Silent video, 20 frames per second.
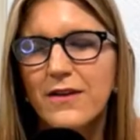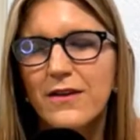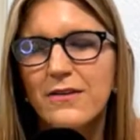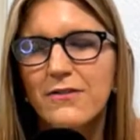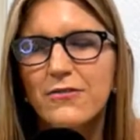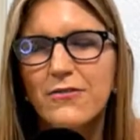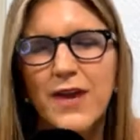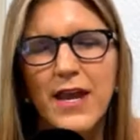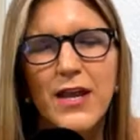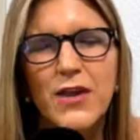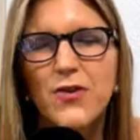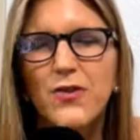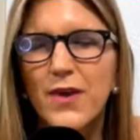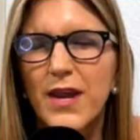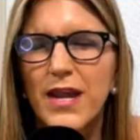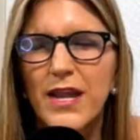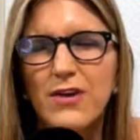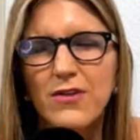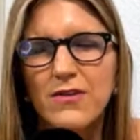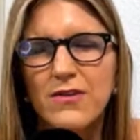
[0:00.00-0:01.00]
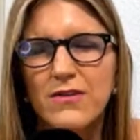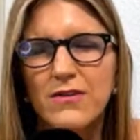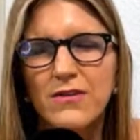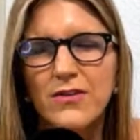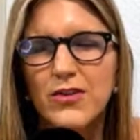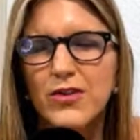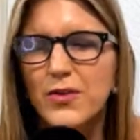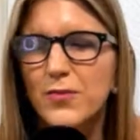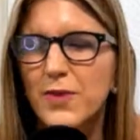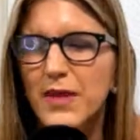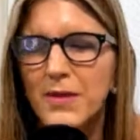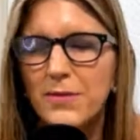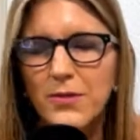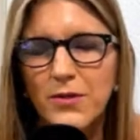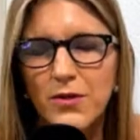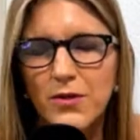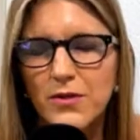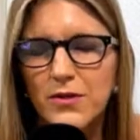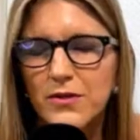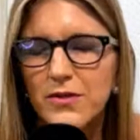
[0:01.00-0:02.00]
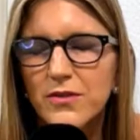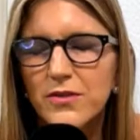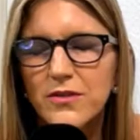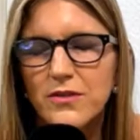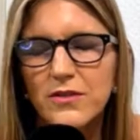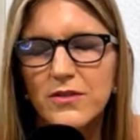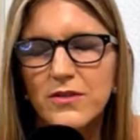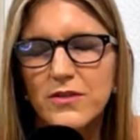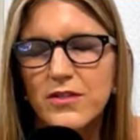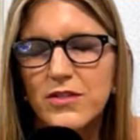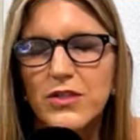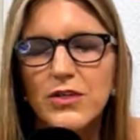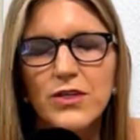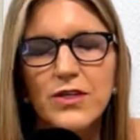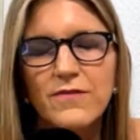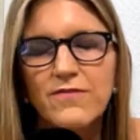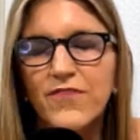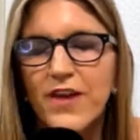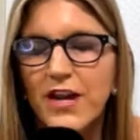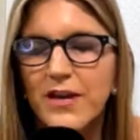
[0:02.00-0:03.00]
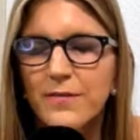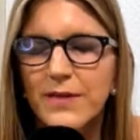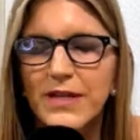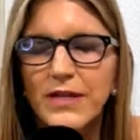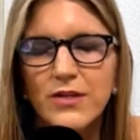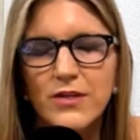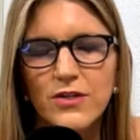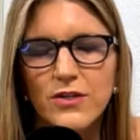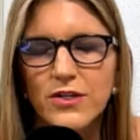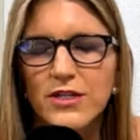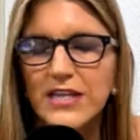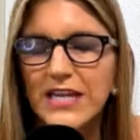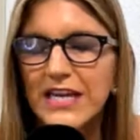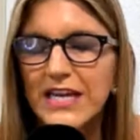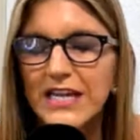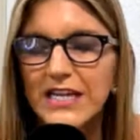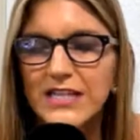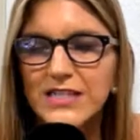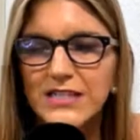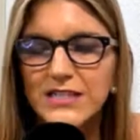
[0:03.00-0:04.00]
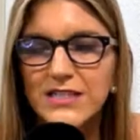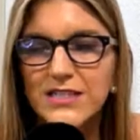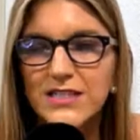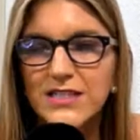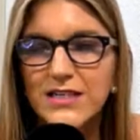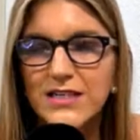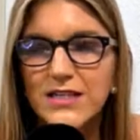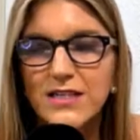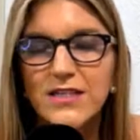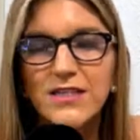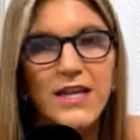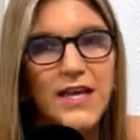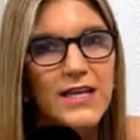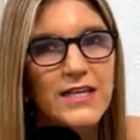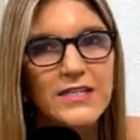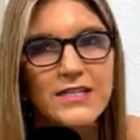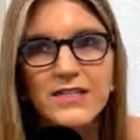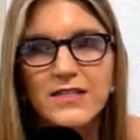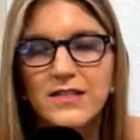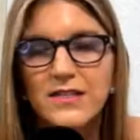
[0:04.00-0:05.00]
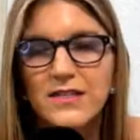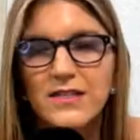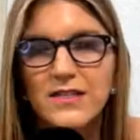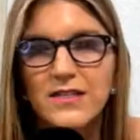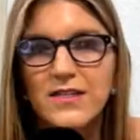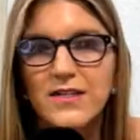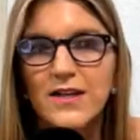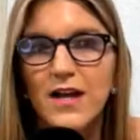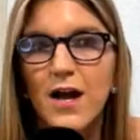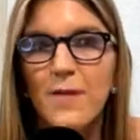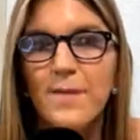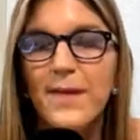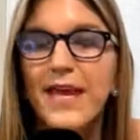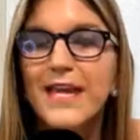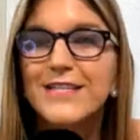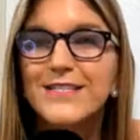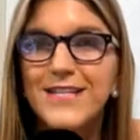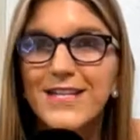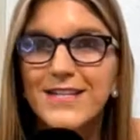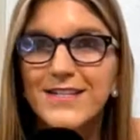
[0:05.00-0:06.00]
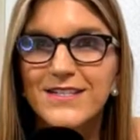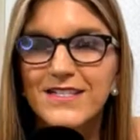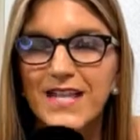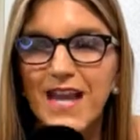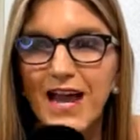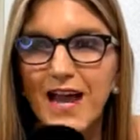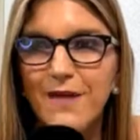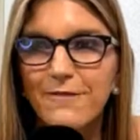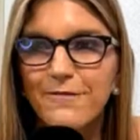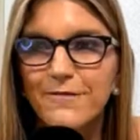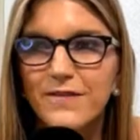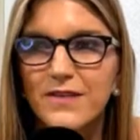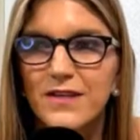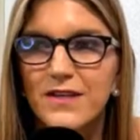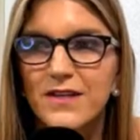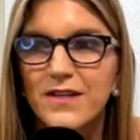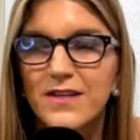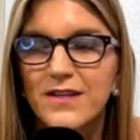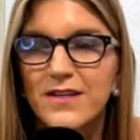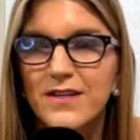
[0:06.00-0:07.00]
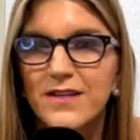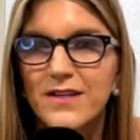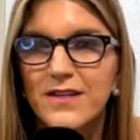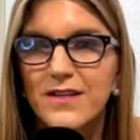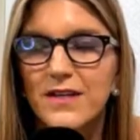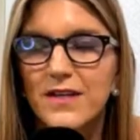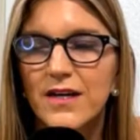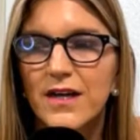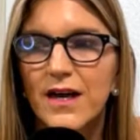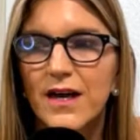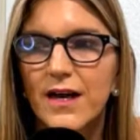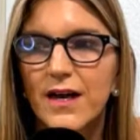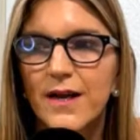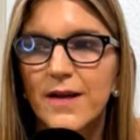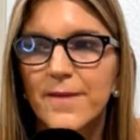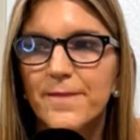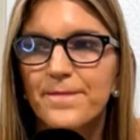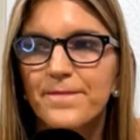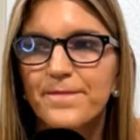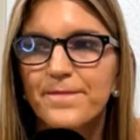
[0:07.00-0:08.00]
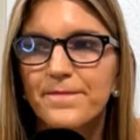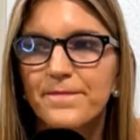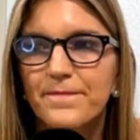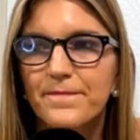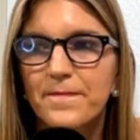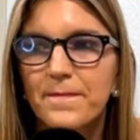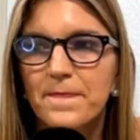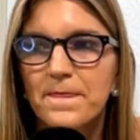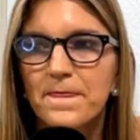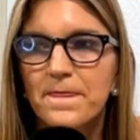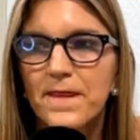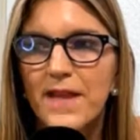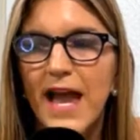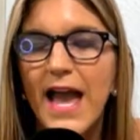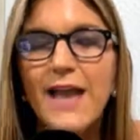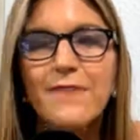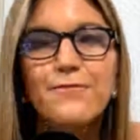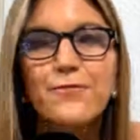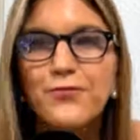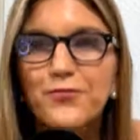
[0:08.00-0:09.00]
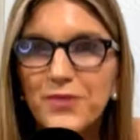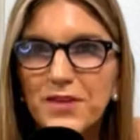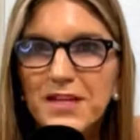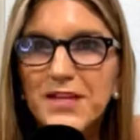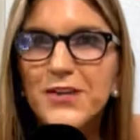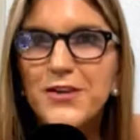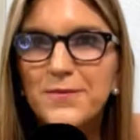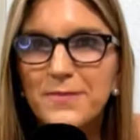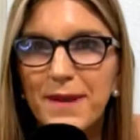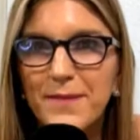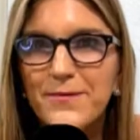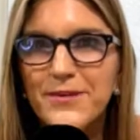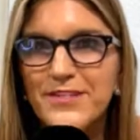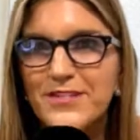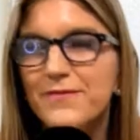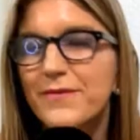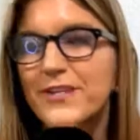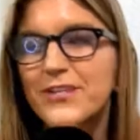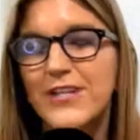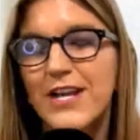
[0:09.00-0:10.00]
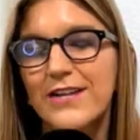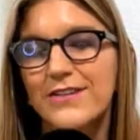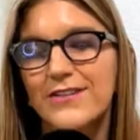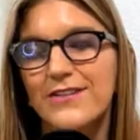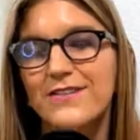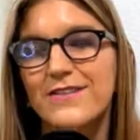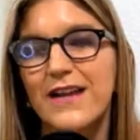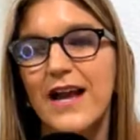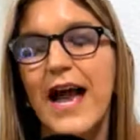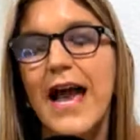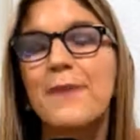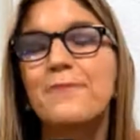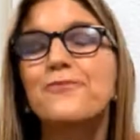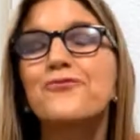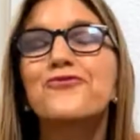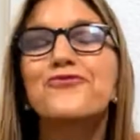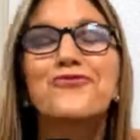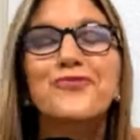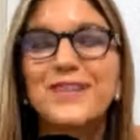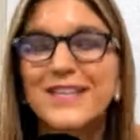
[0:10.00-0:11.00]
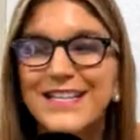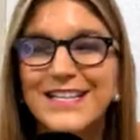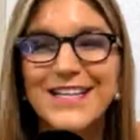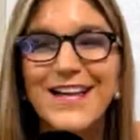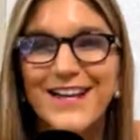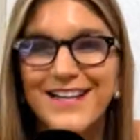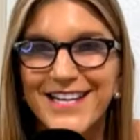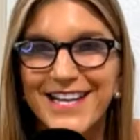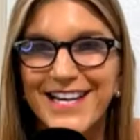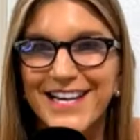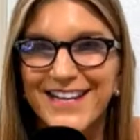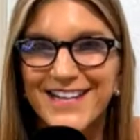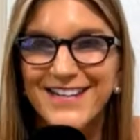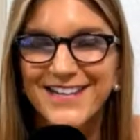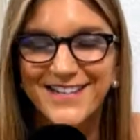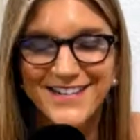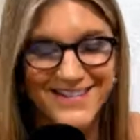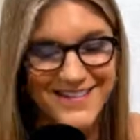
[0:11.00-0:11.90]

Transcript: great, good people, good environment, good kids, nice, amazing staff. I have really good memories of my childhood. I'm really lucky.